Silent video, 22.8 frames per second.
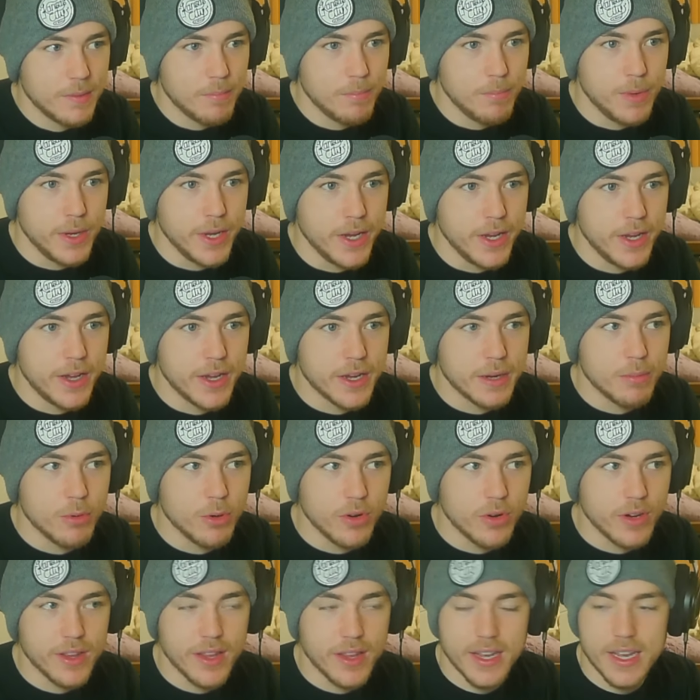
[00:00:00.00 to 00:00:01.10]
Big
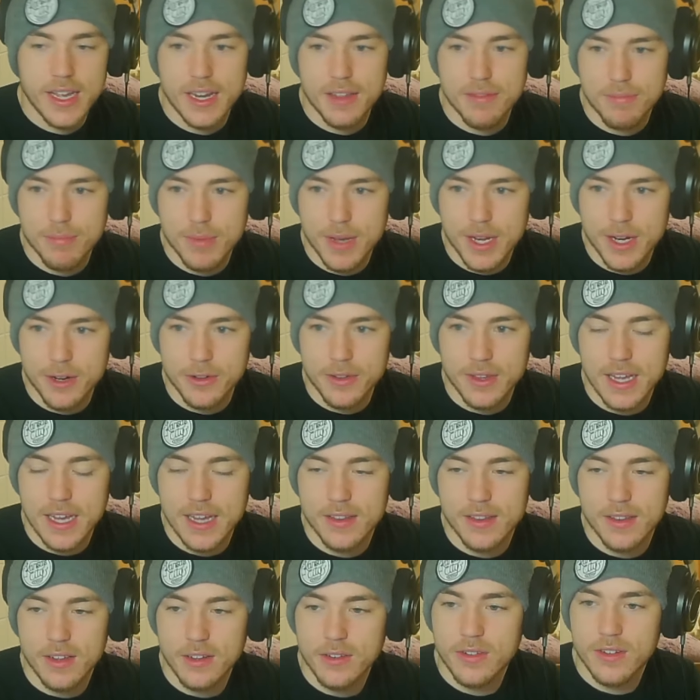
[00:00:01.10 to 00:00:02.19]
boy. They get even bigger than that,
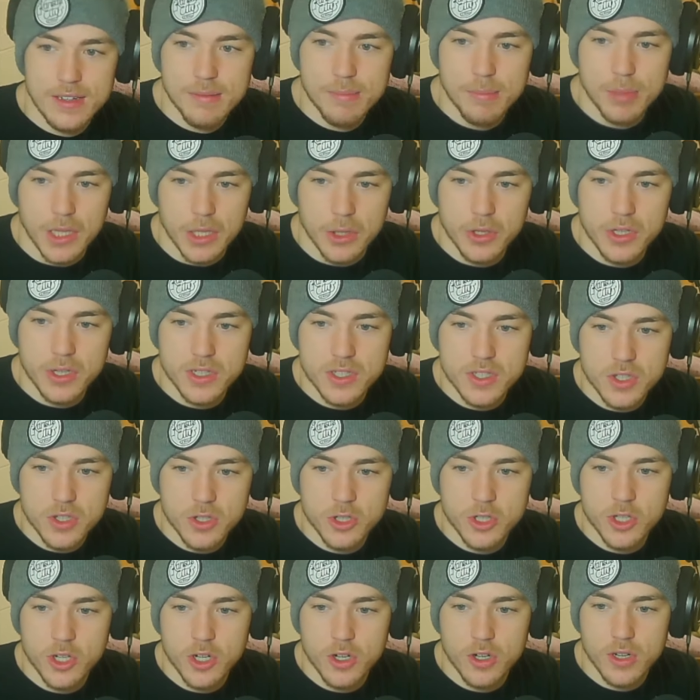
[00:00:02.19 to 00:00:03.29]
though. Beluga
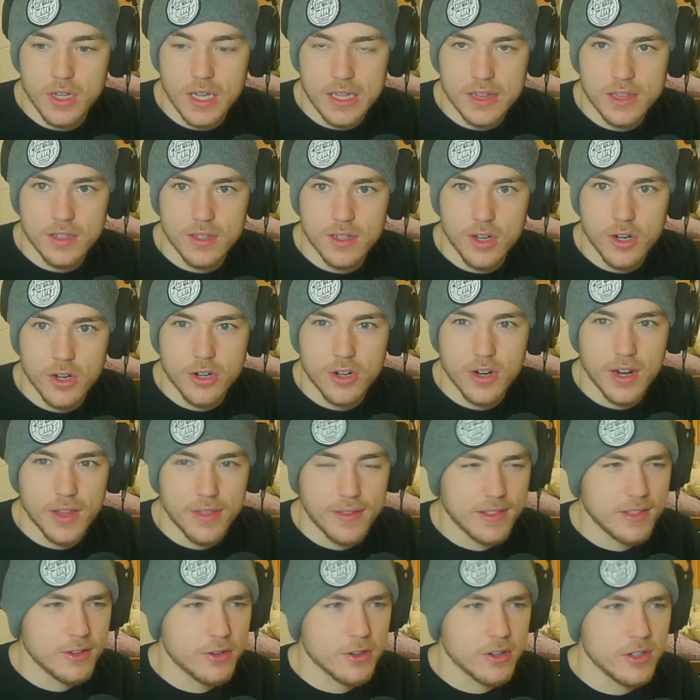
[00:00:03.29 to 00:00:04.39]
sturgeon are like I
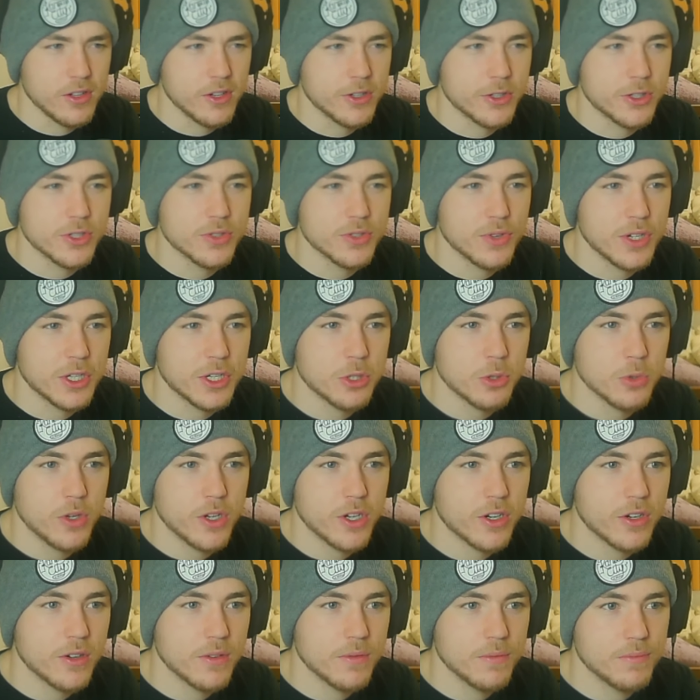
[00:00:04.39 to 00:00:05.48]
think they're the largest
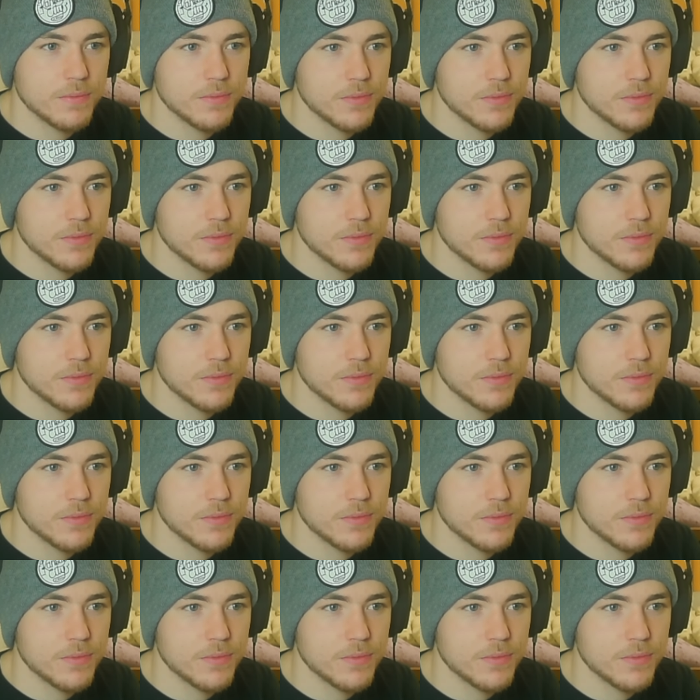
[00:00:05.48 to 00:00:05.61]
freshwater.